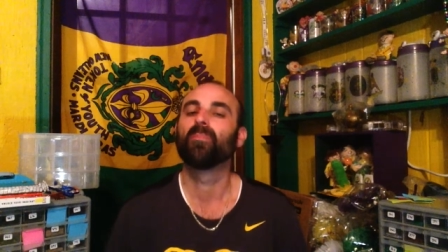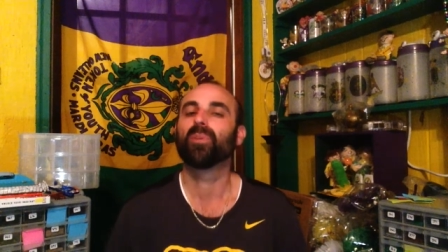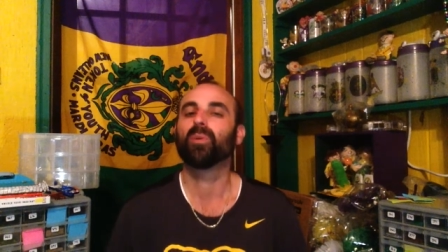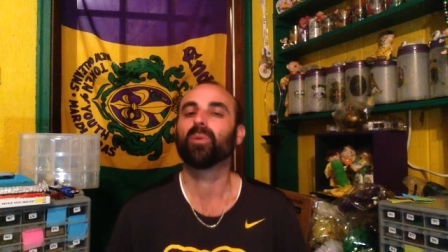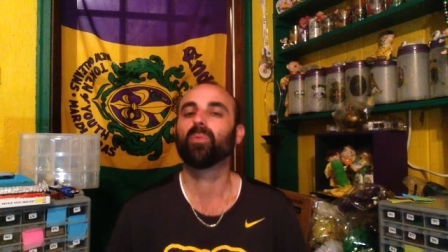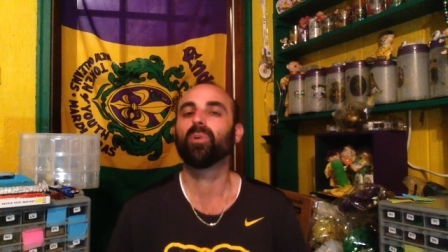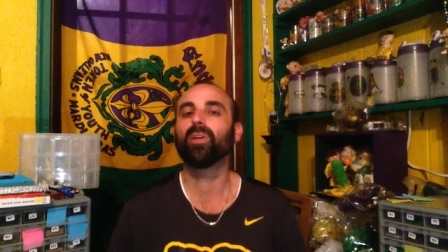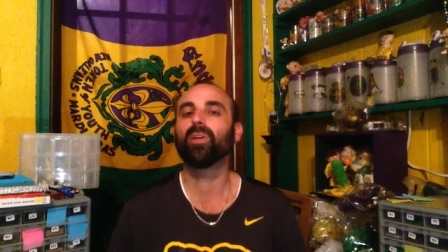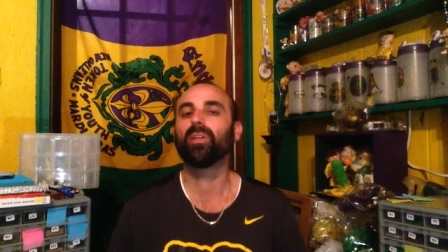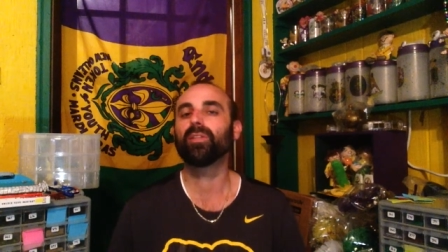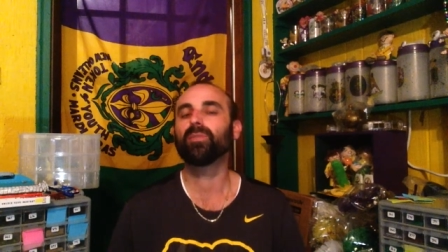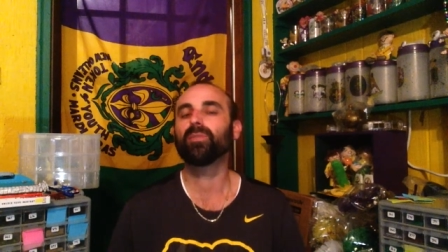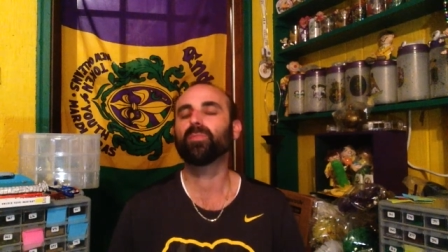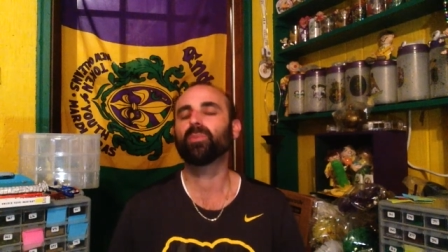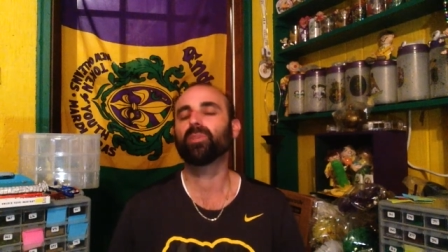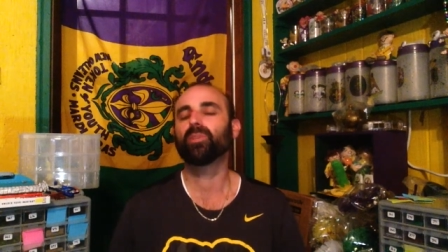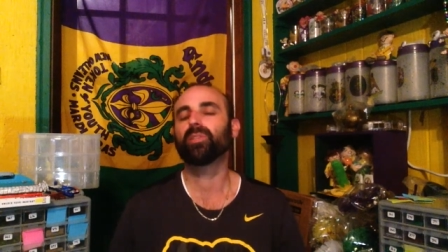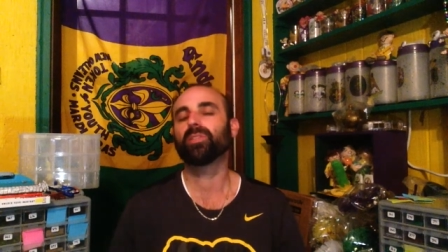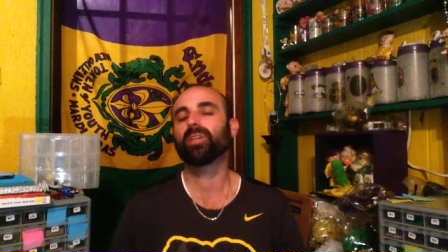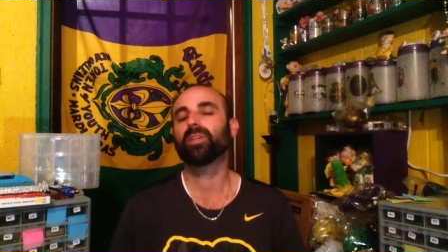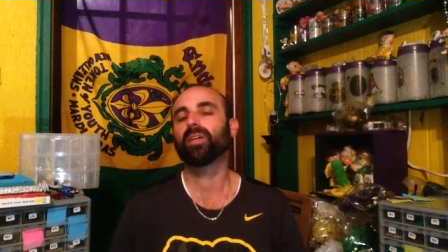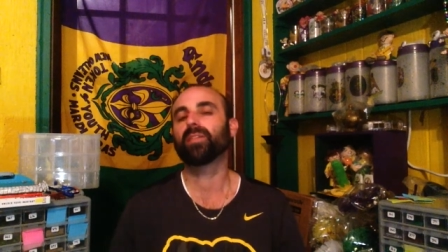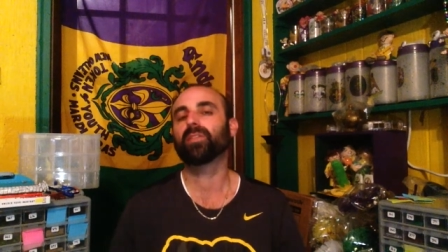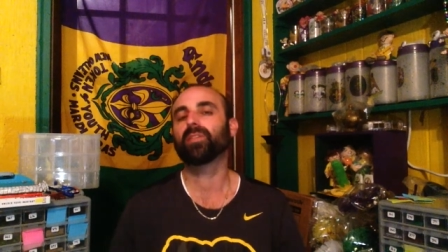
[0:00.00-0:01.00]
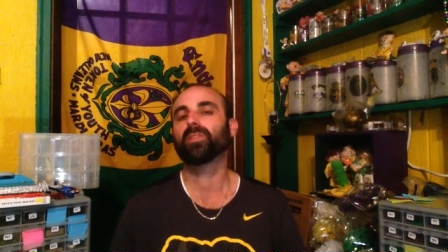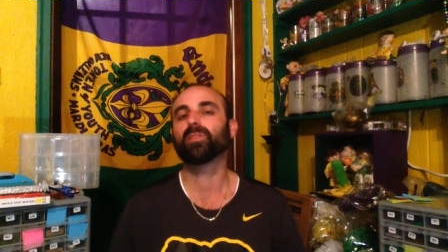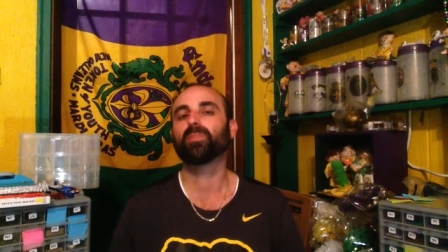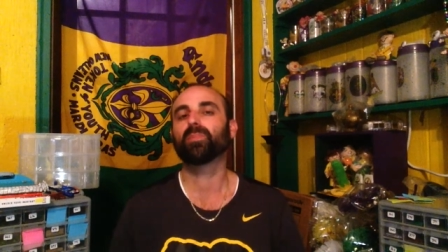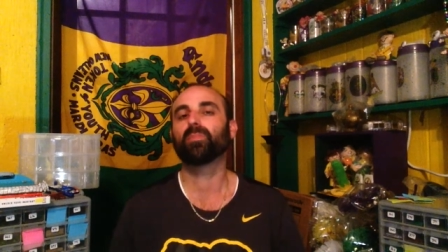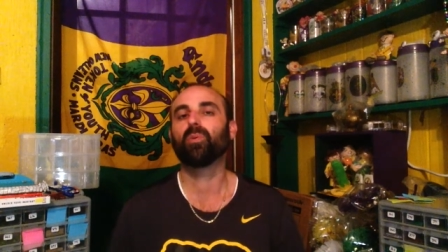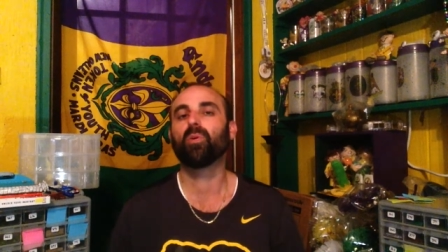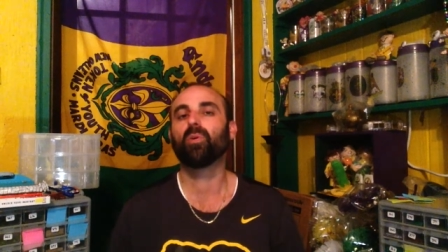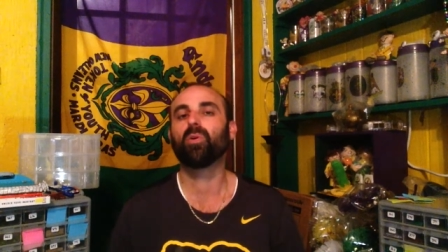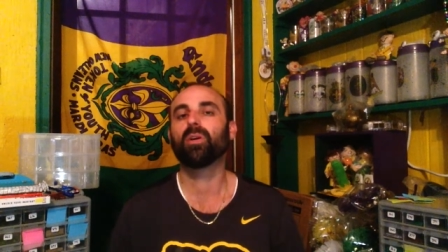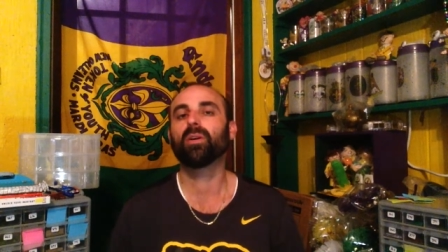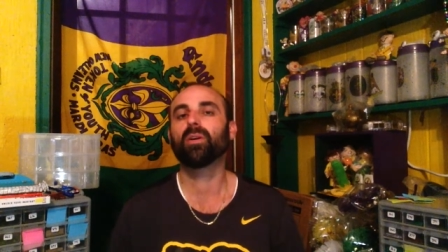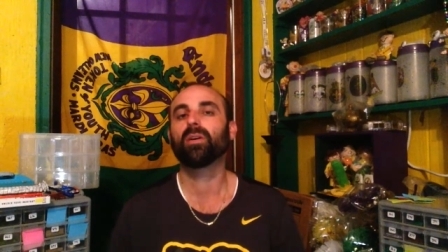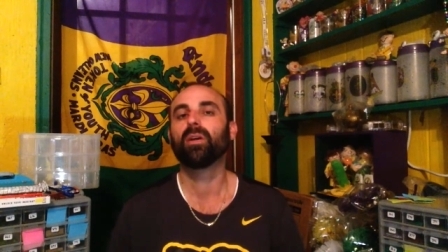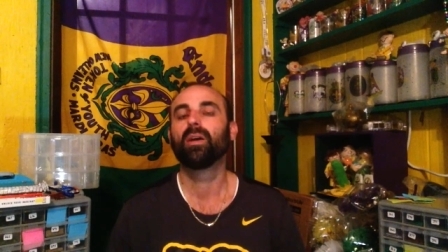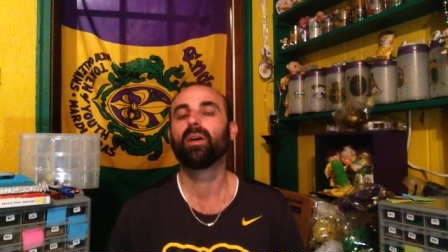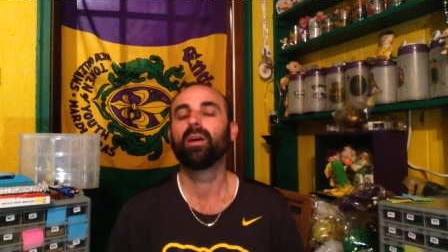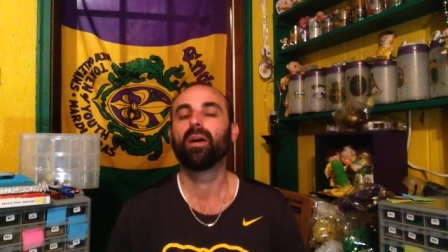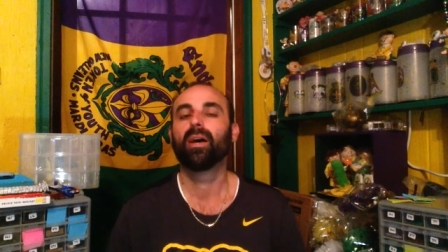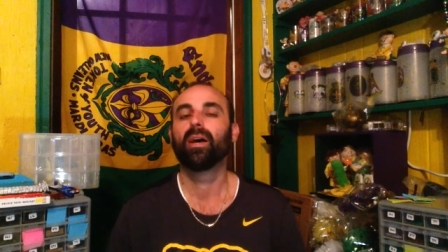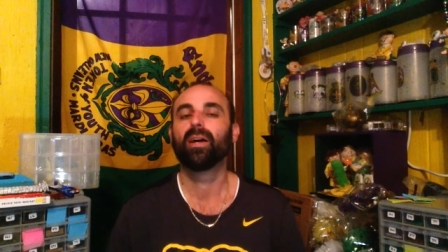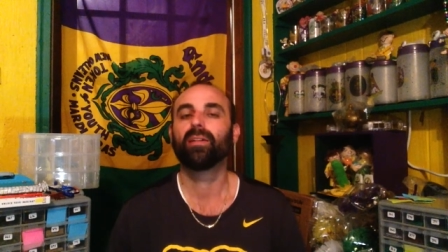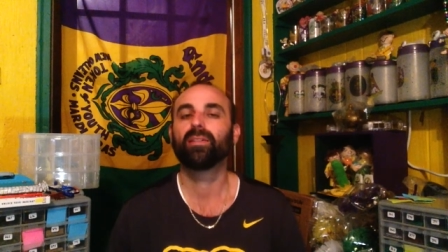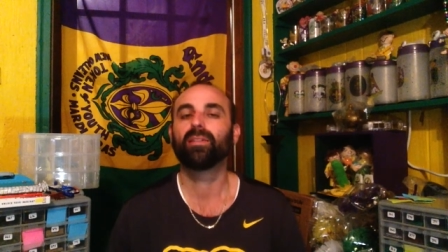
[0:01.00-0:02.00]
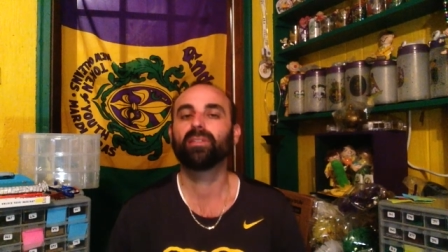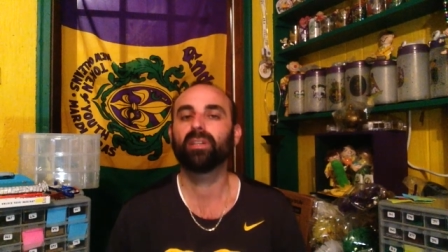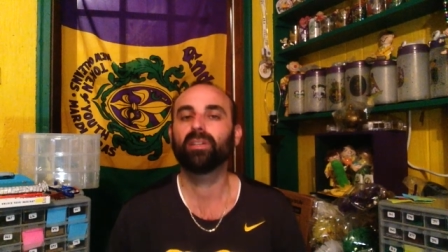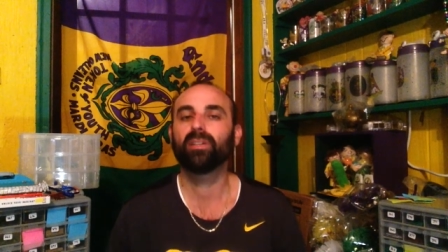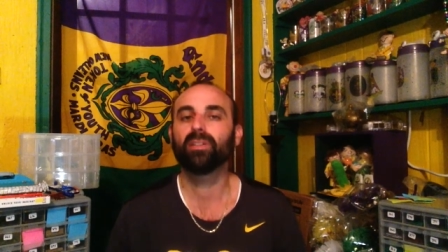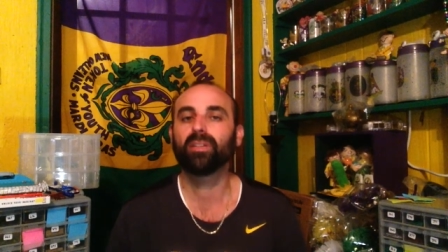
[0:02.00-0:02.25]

Really appreciate the support. And until